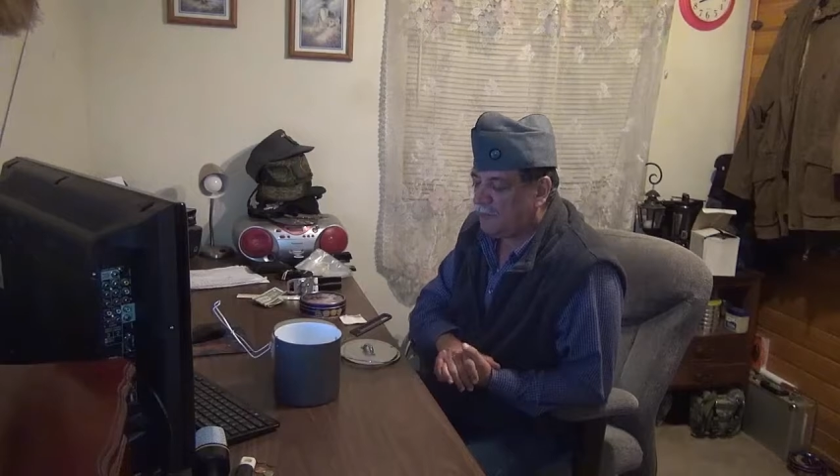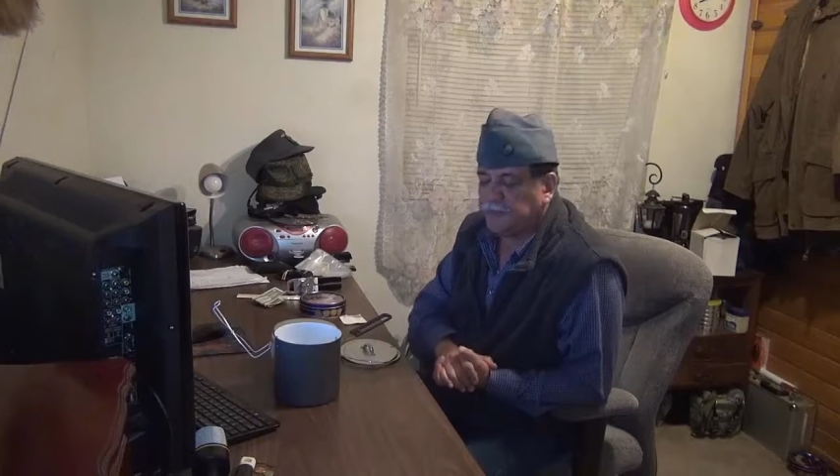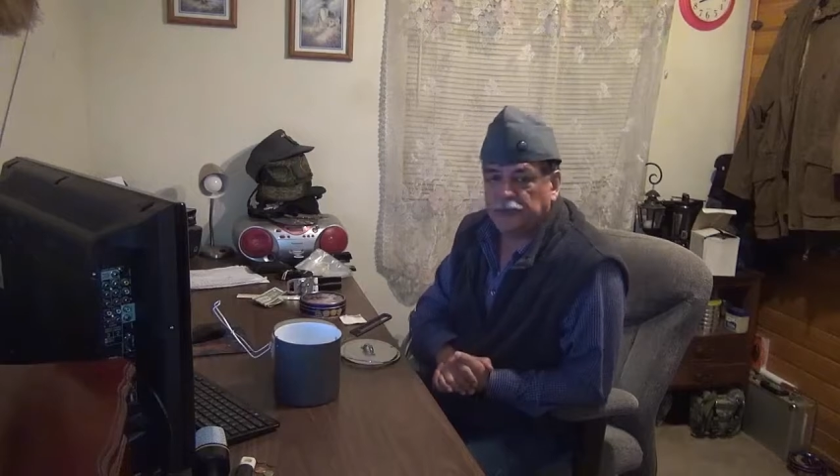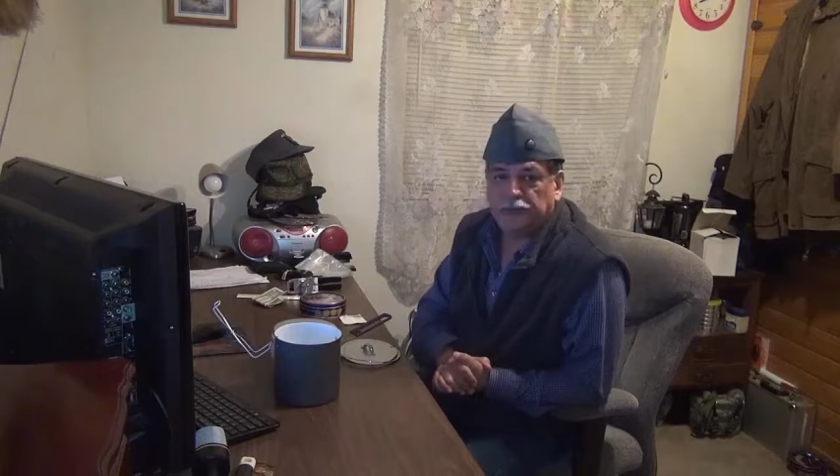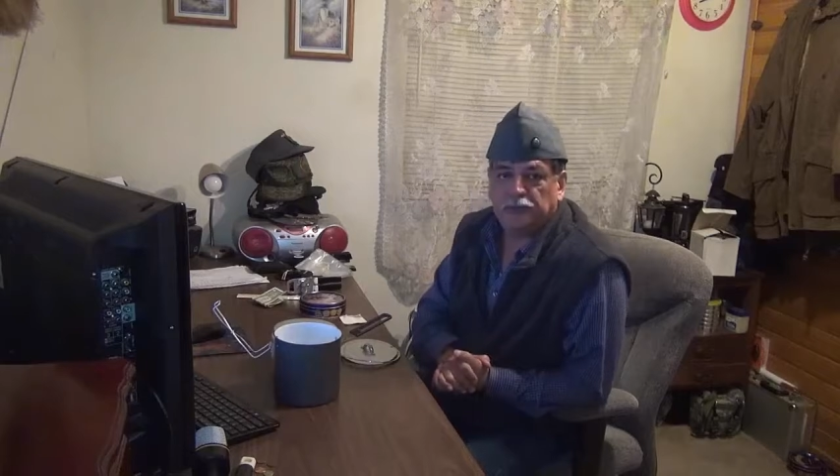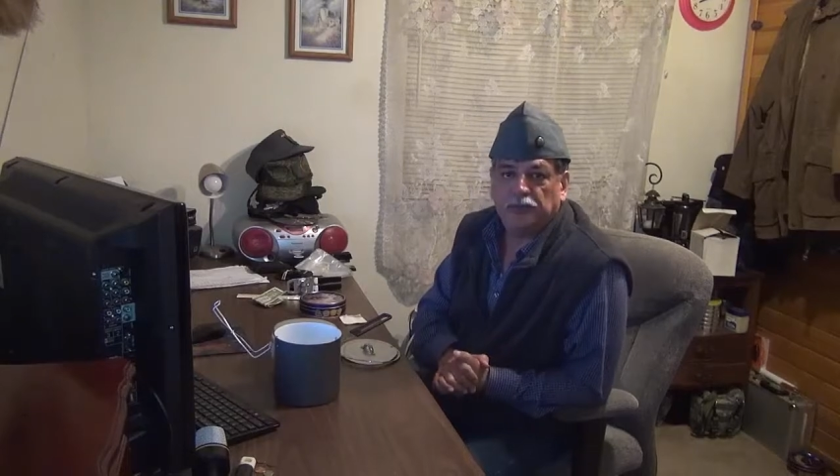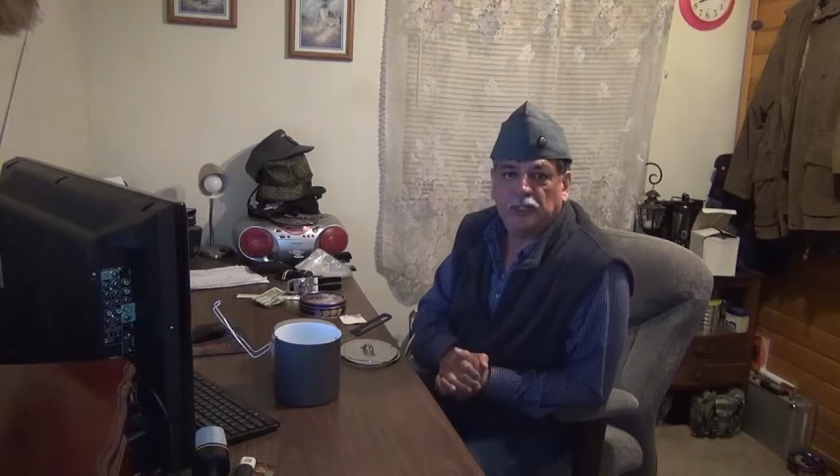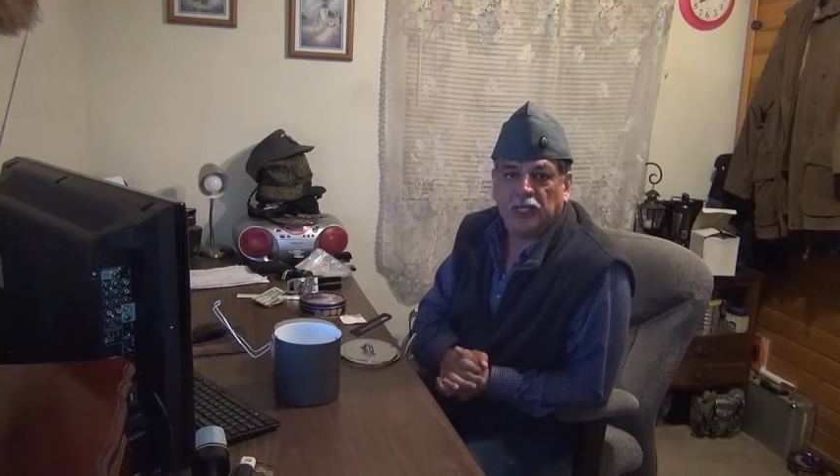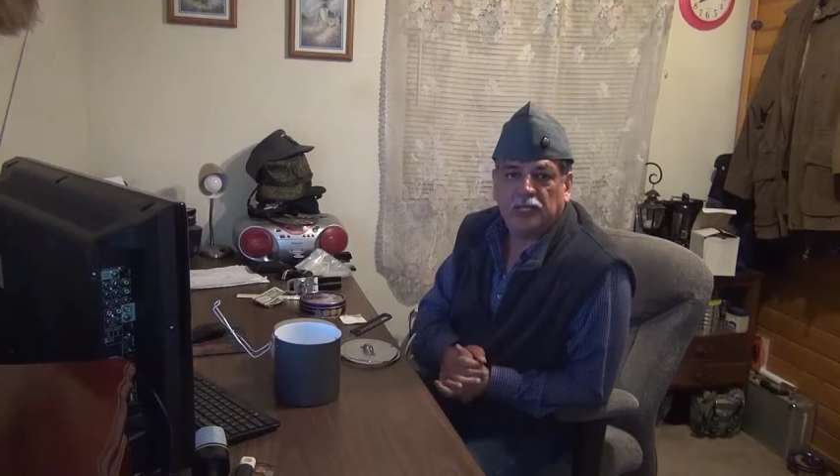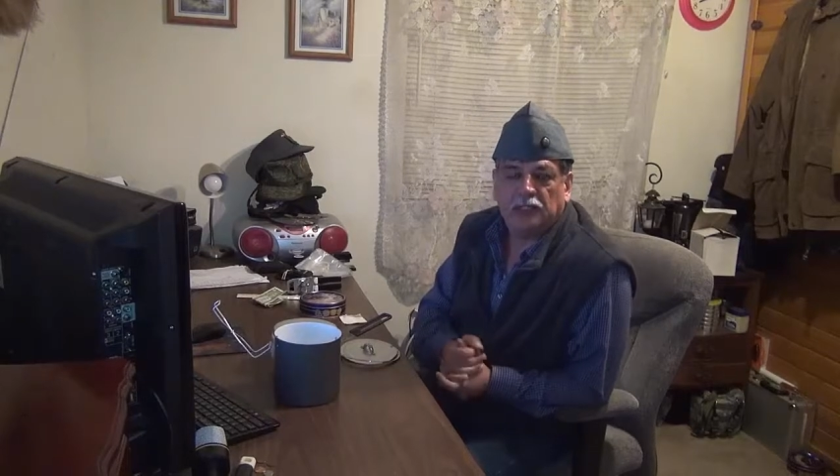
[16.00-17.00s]
have for you
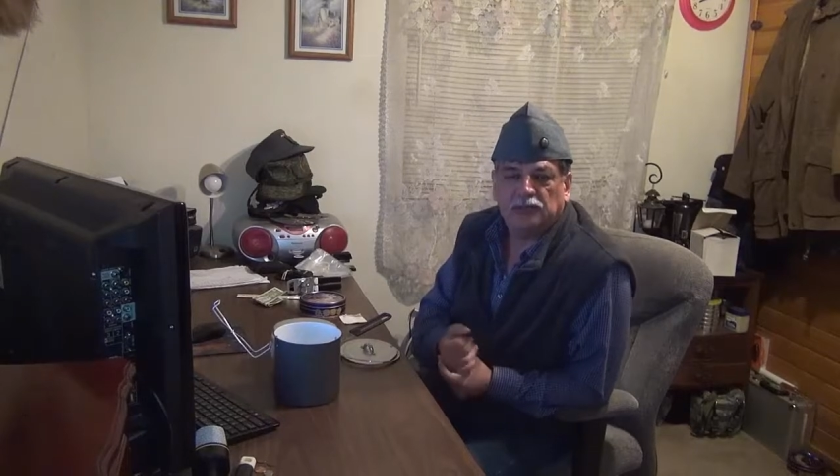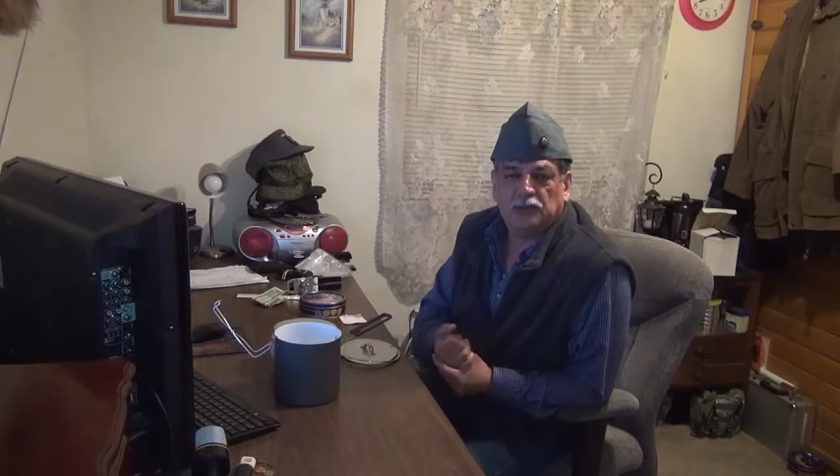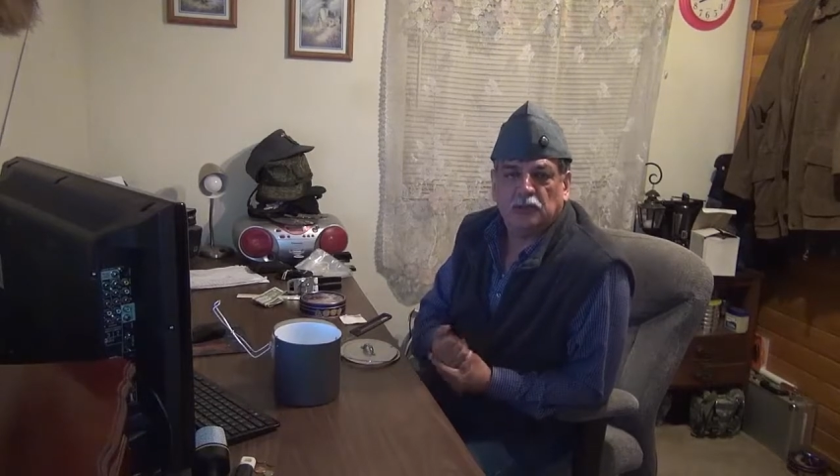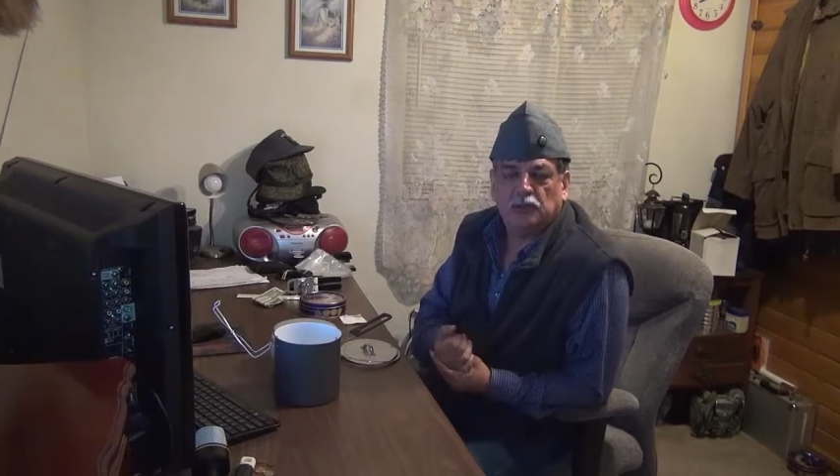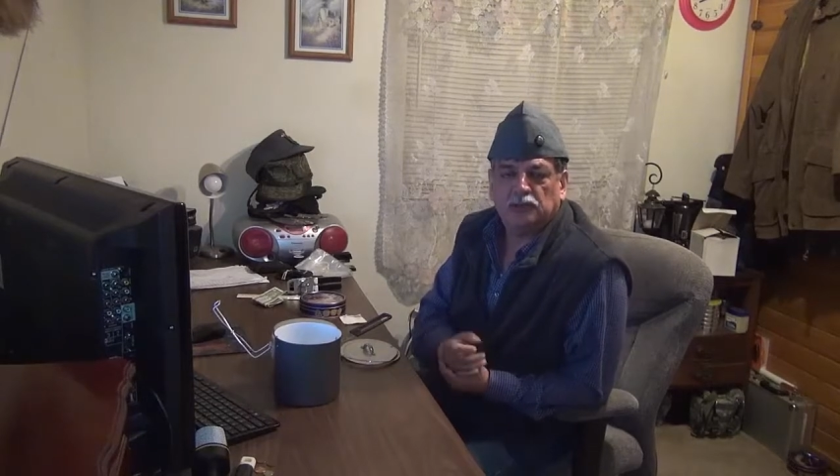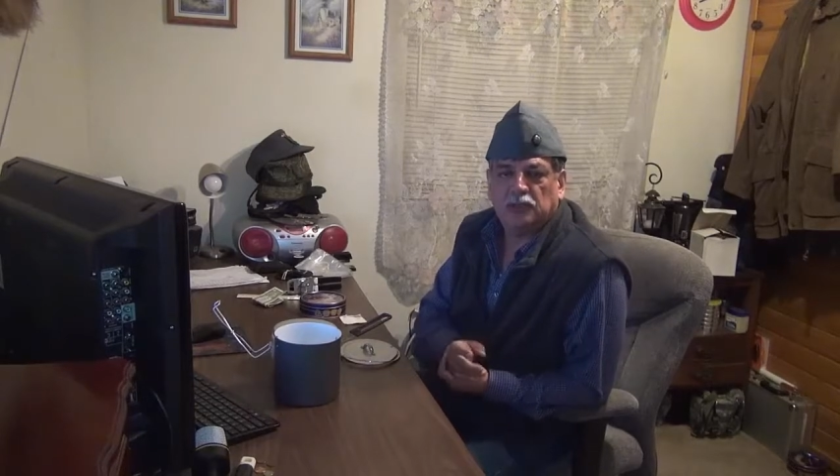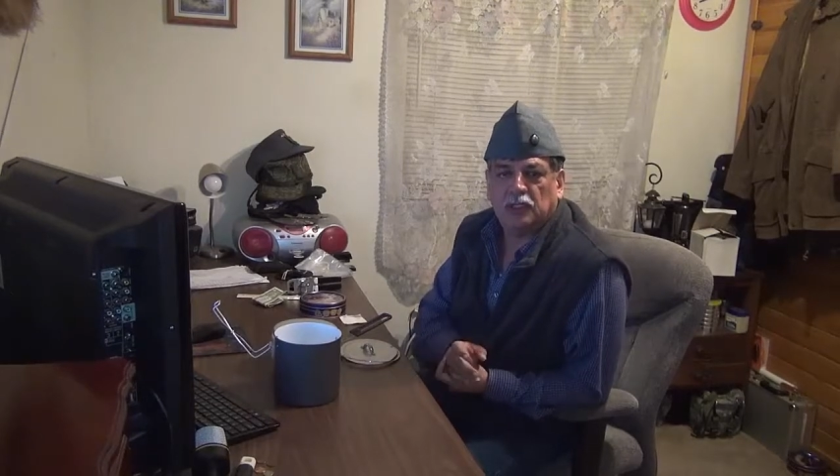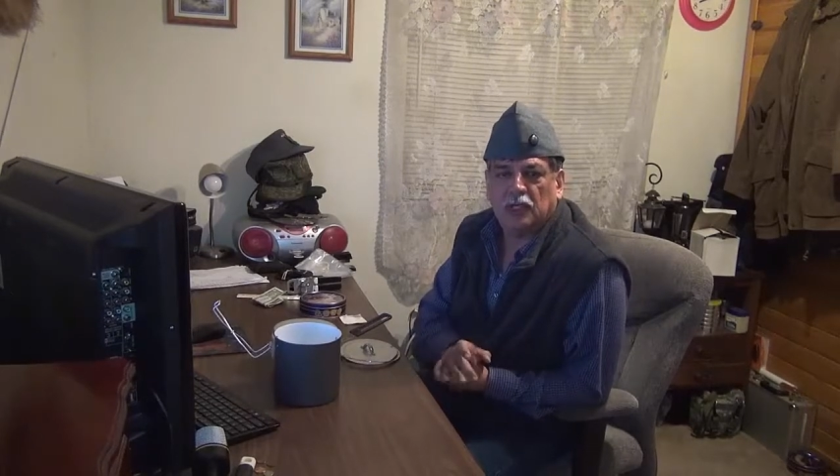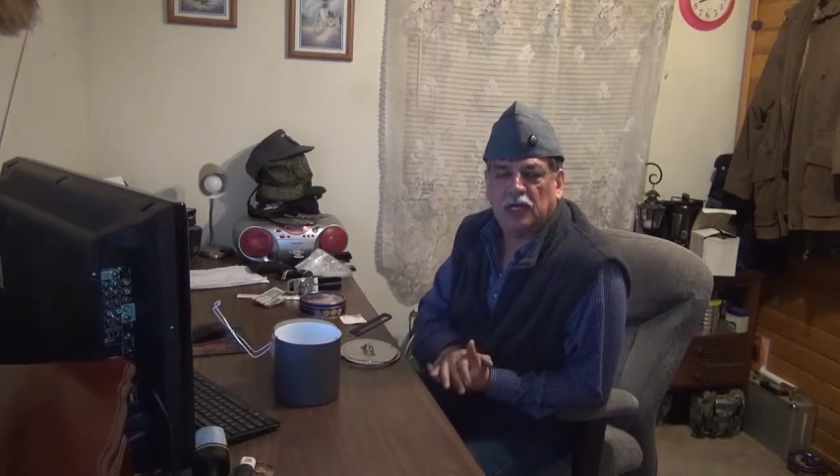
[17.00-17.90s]
today is those uh,